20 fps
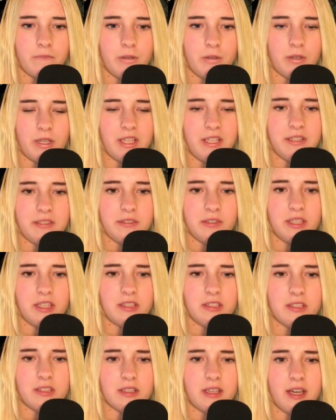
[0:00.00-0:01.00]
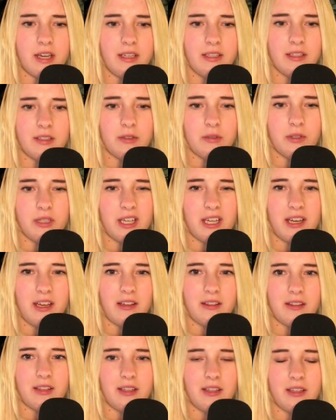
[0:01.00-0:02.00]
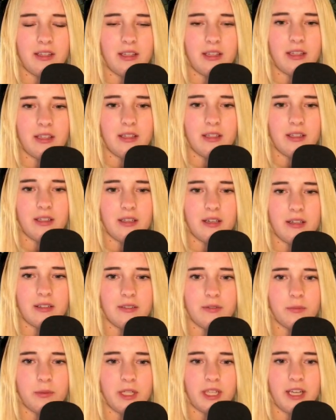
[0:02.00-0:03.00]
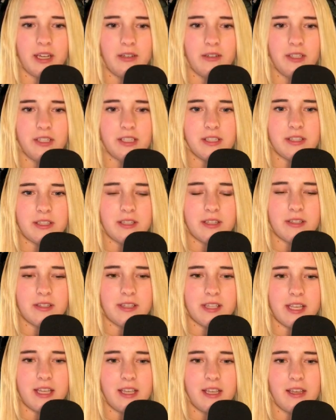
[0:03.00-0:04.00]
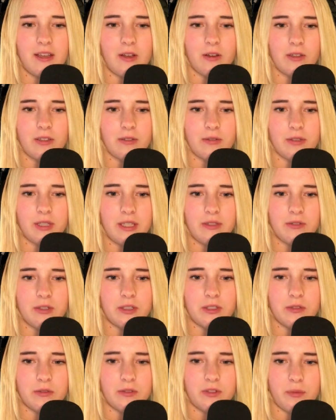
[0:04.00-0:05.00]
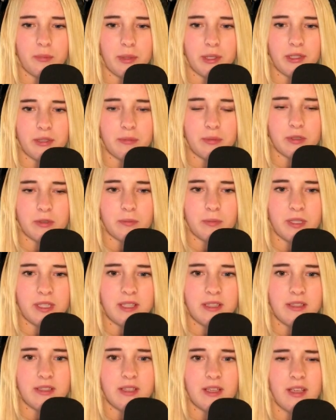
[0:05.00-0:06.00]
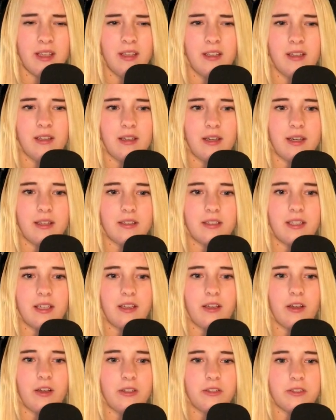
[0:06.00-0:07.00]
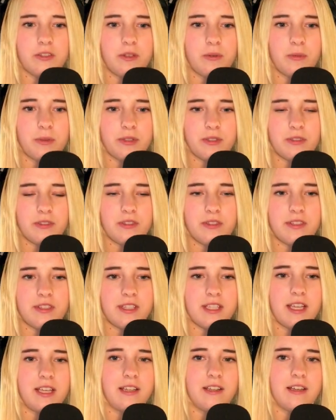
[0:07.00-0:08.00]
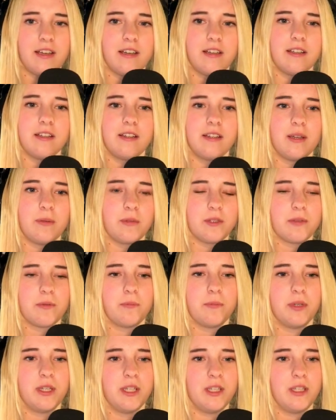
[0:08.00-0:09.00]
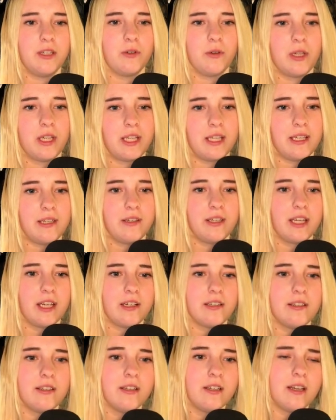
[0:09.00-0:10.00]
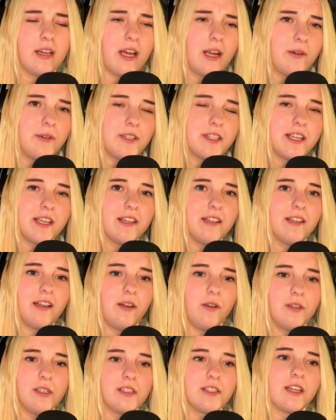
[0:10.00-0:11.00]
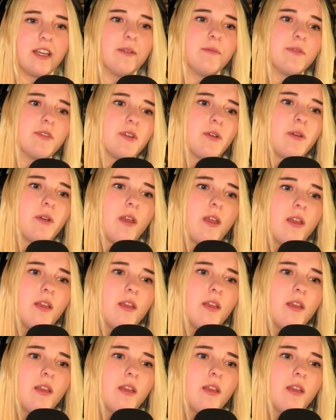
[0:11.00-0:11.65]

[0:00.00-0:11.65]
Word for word: Okay, so that's kind of good. I think uh, when Harry is saying all the flavors of the Bertie Botts beans, I think I heard someone say that that was pretty annoying hearing it. Harry saying that all the time, so